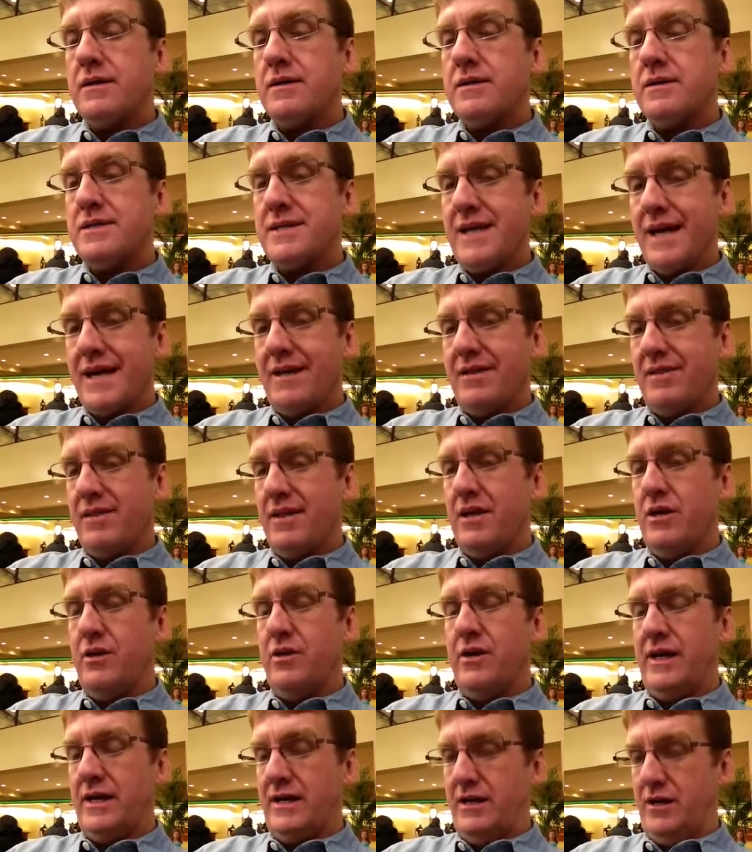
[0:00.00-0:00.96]
second thing
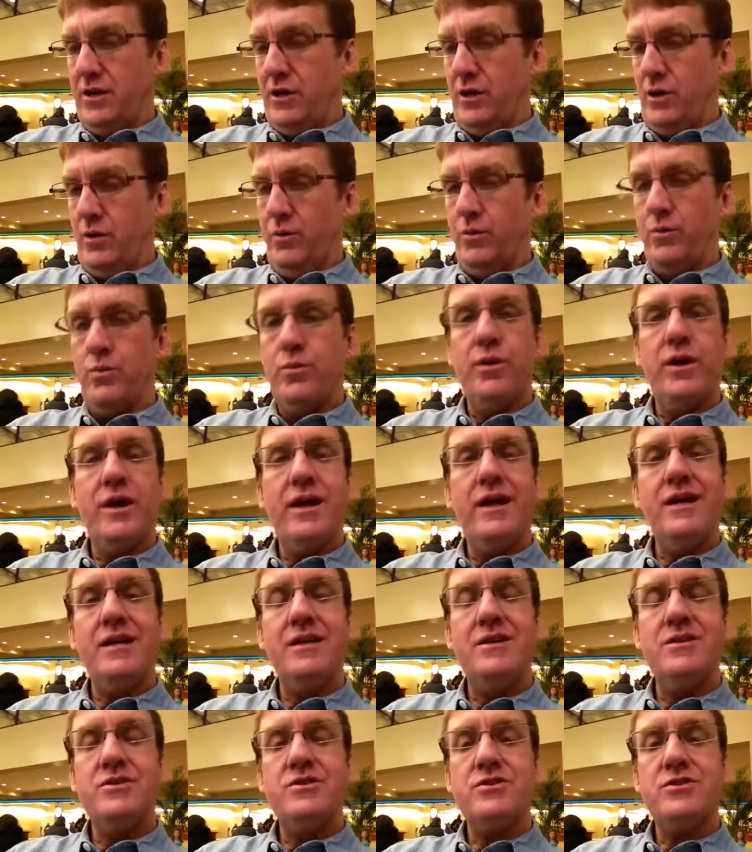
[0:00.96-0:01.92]
you need to do
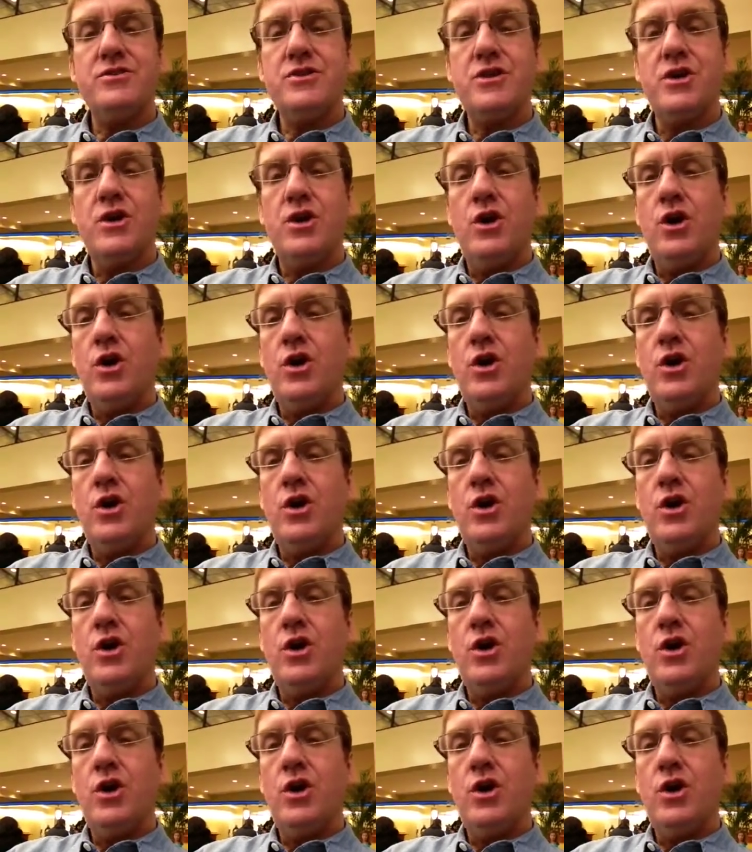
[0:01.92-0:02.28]
is